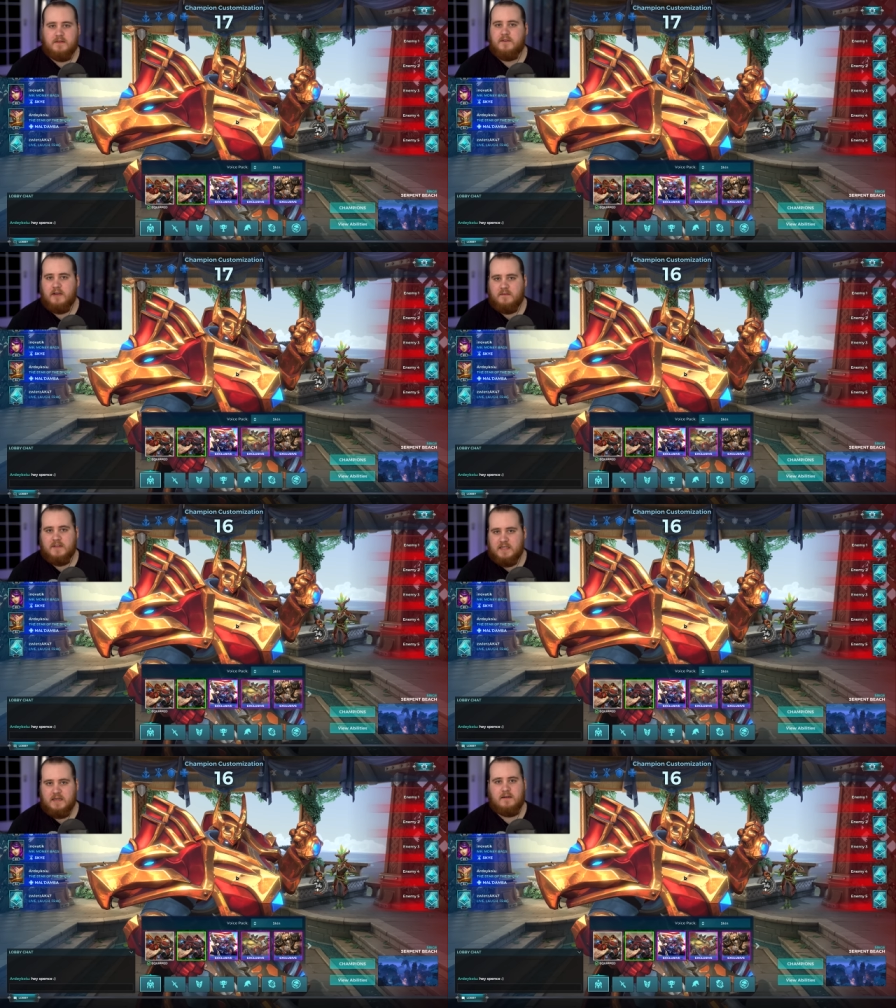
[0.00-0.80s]
if you go for
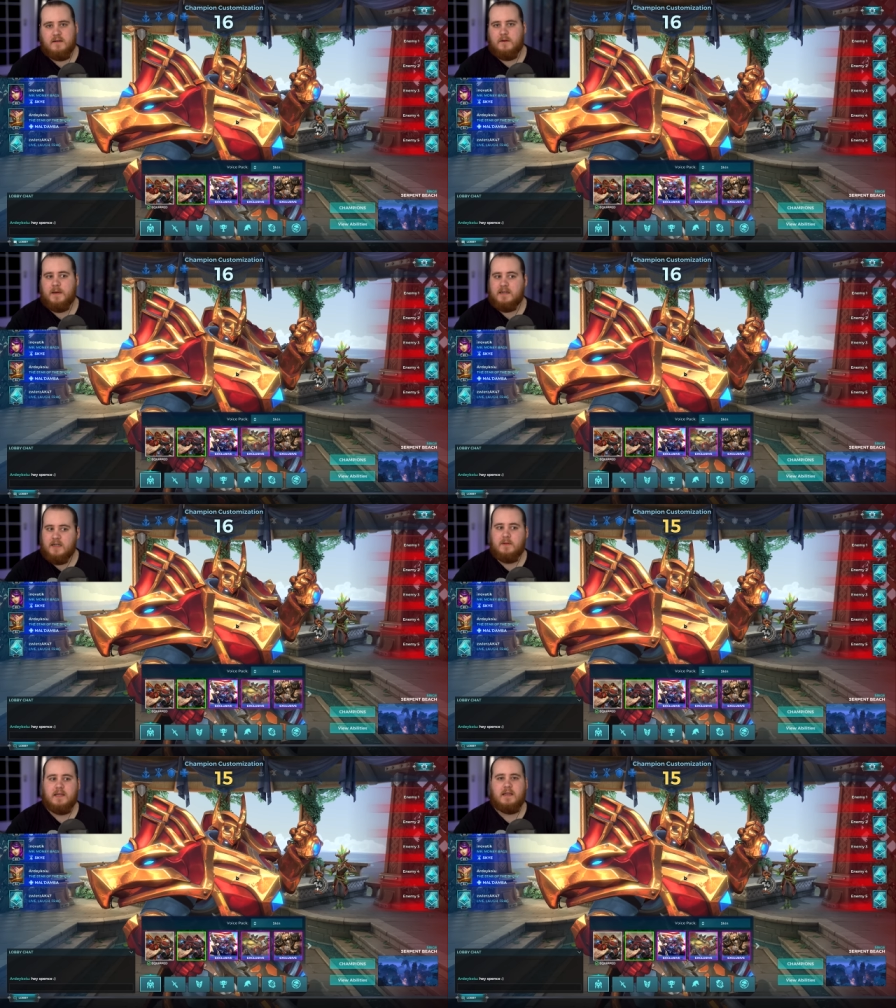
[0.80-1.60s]
the talent you're about
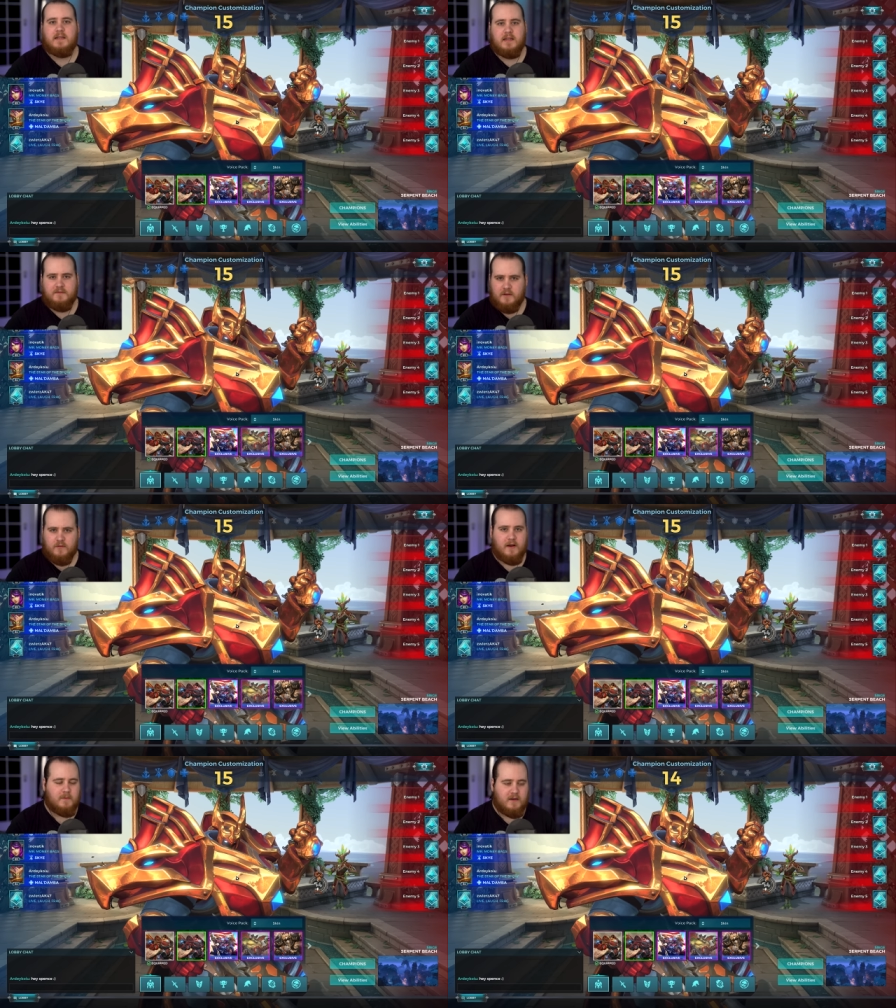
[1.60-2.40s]
doubling it and then if you
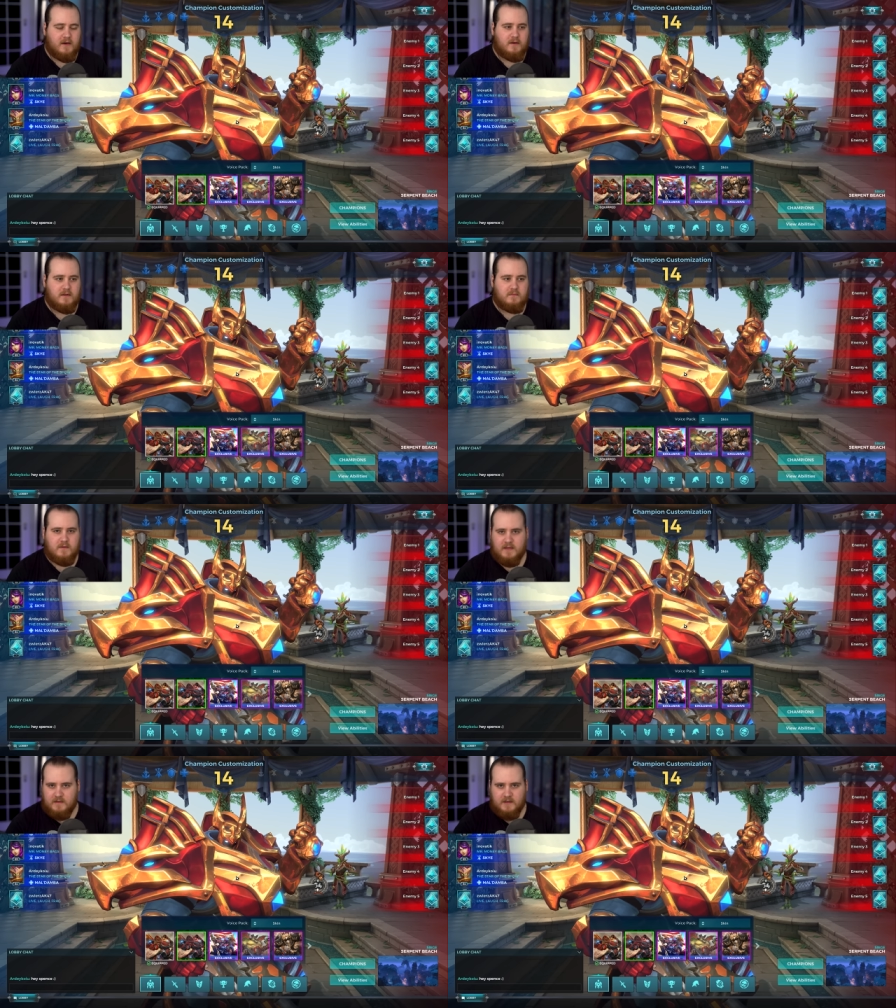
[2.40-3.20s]
grab the card
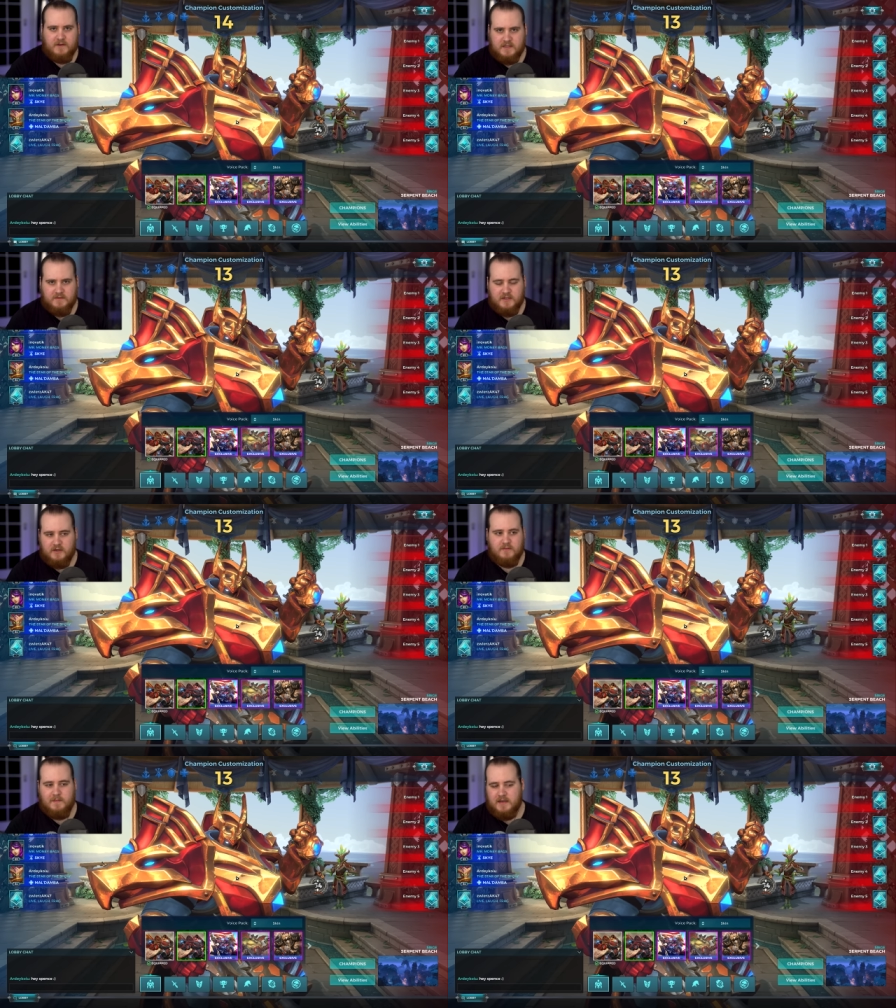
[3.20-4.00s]
that increases the
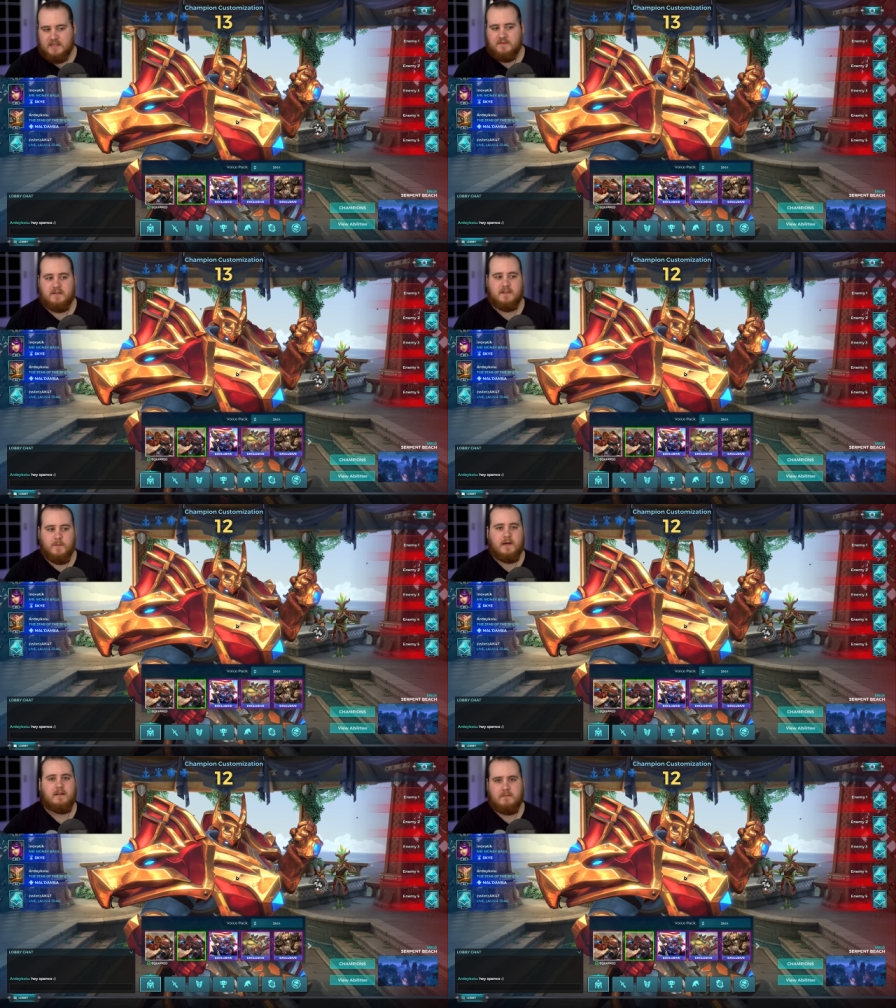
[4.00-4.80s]
recharge rate max level as
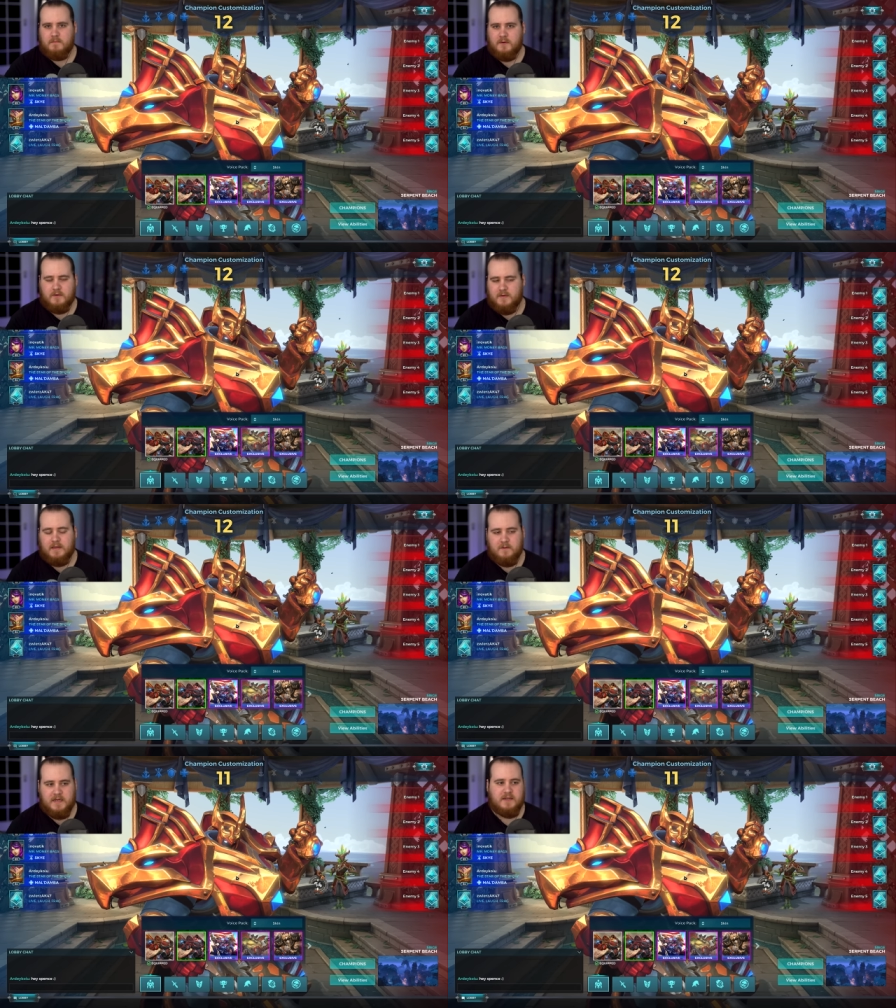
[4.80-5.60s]
well, you're doing a
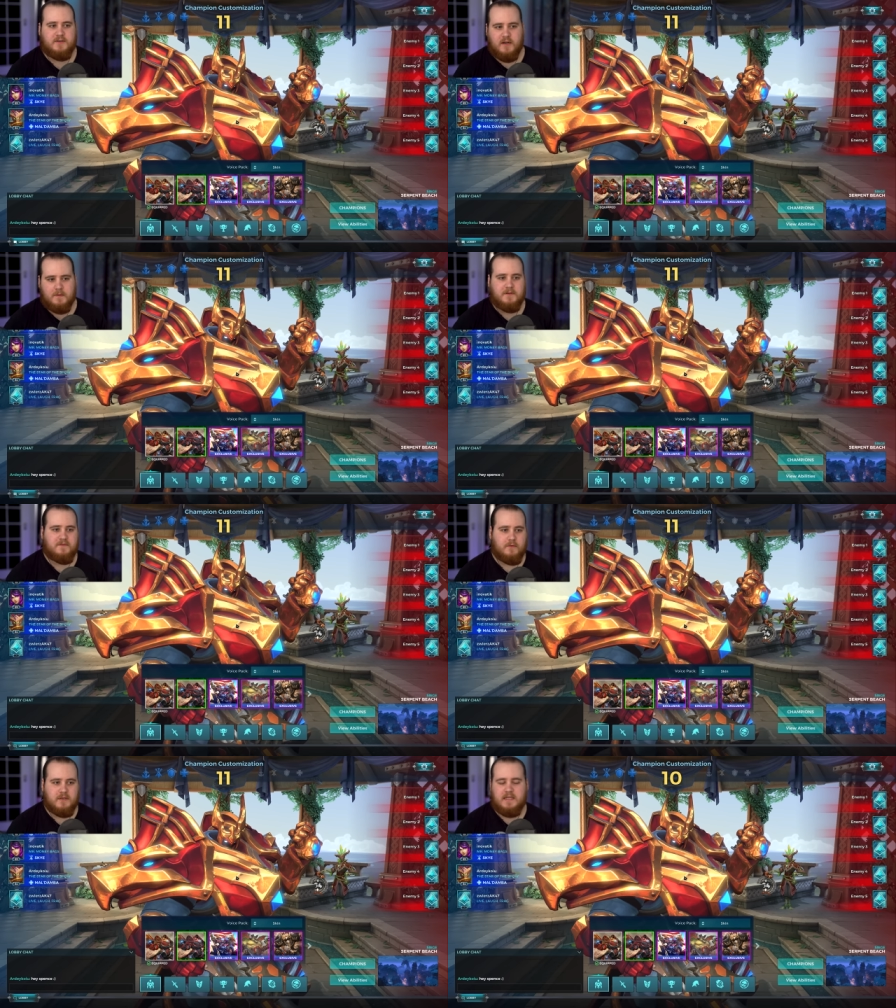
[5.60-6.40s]
little bit extra up to
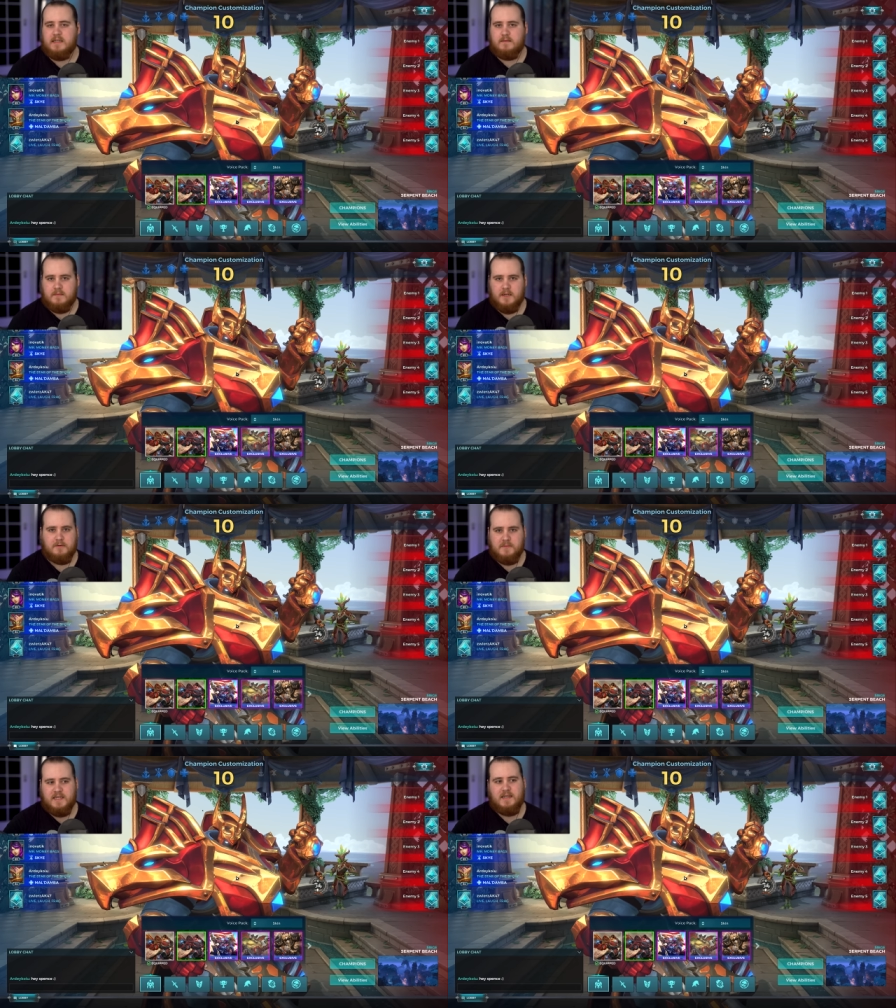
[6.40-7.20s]
14, so
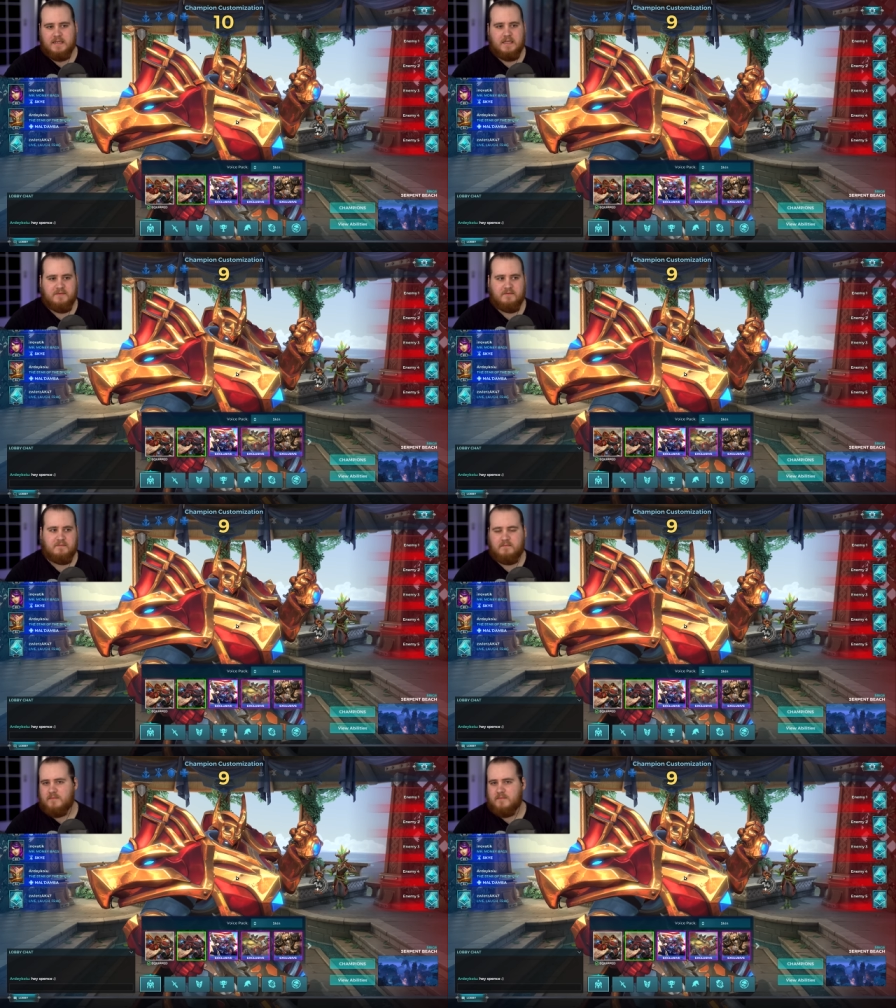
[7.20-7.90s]
6, 11,